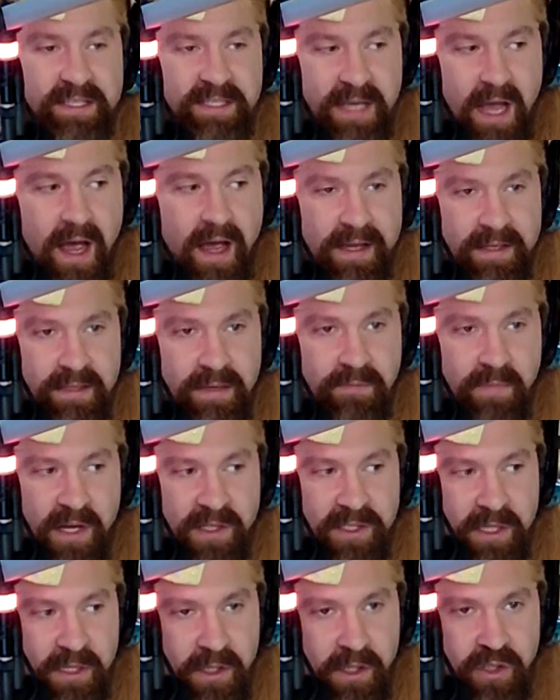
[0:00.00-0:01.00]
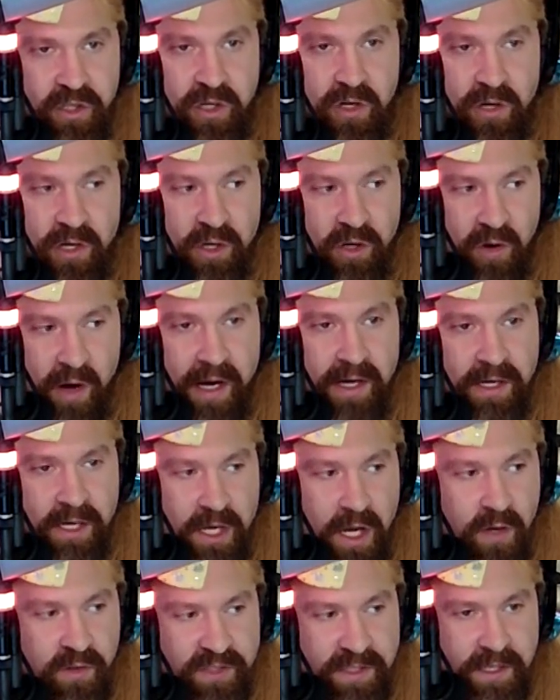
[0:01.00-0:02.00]
size and musculature and
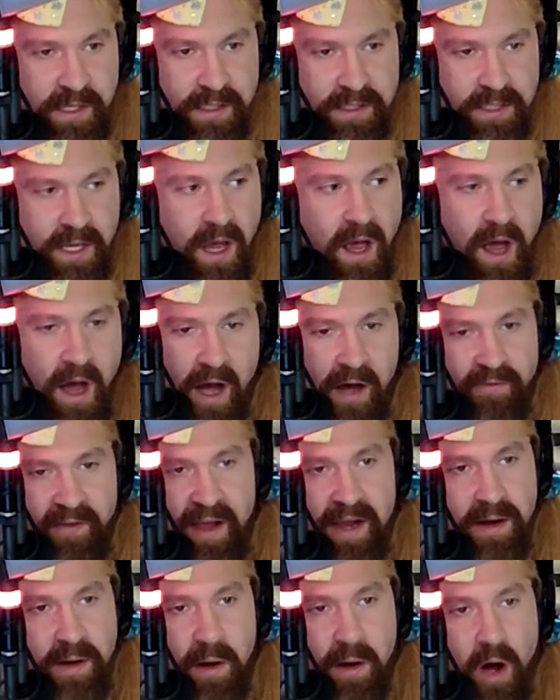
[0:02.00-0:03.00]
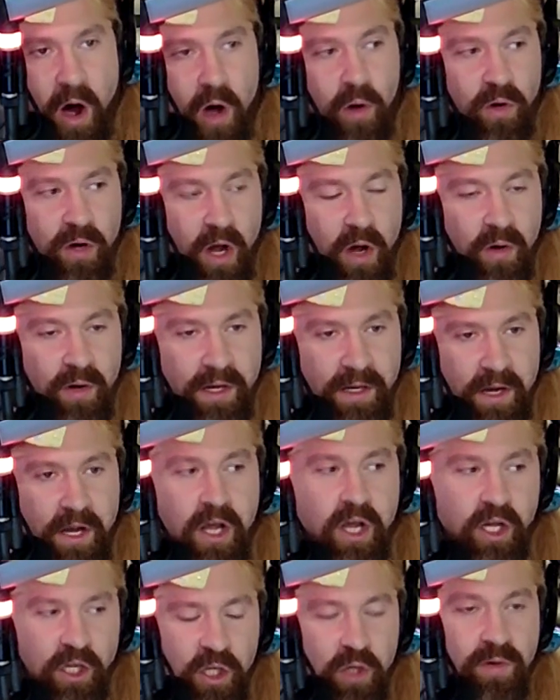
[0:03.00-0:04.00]
grandioseness of a Hulk
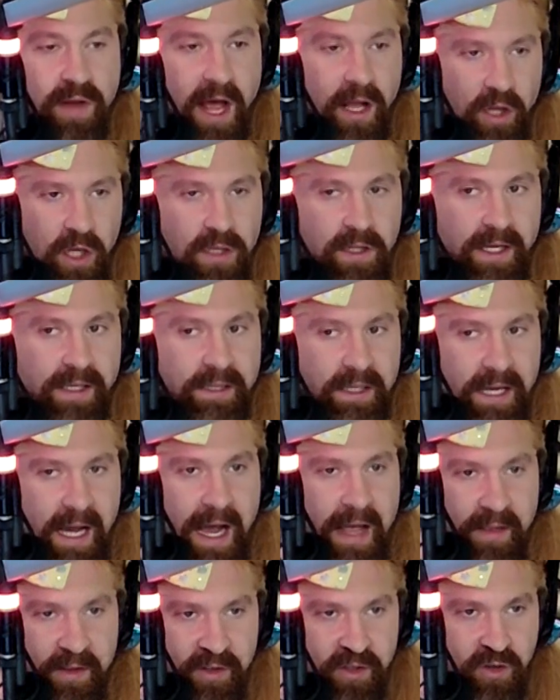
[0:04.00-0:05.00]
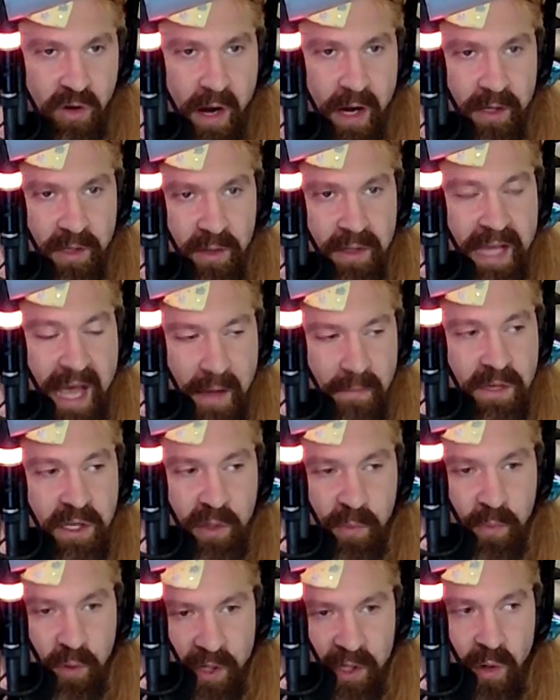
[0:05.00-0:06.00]
Hogan, you now look like the guy that's trying to get
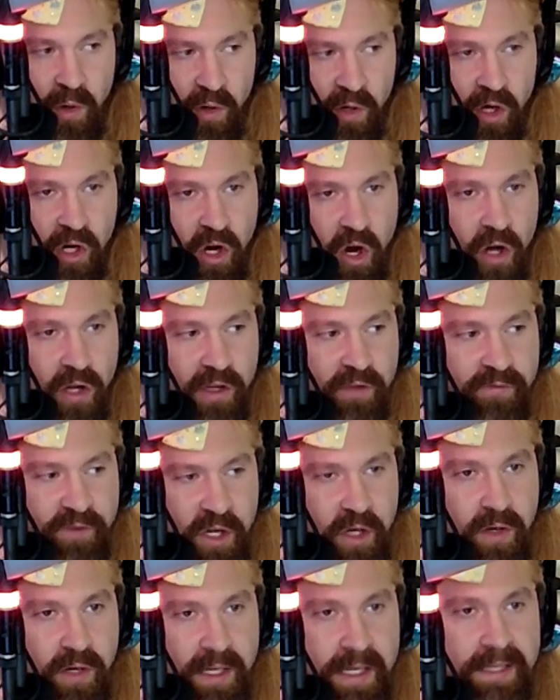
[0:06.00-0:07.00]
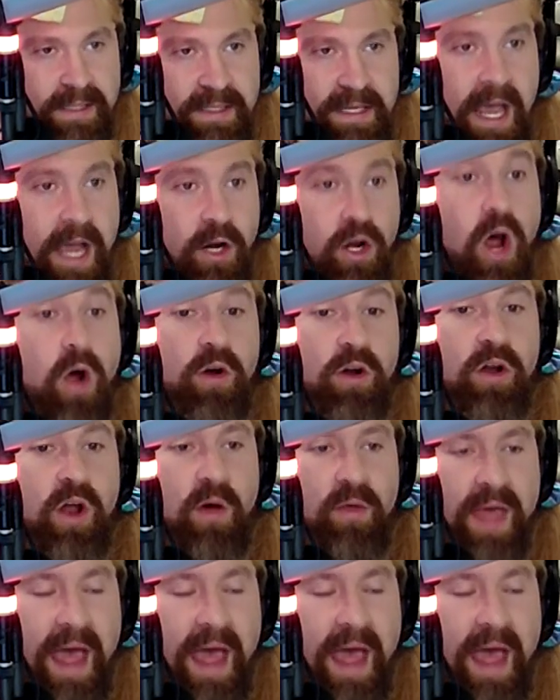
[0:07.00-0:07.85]
me to pre order Call of Duty and saying, no, no, no,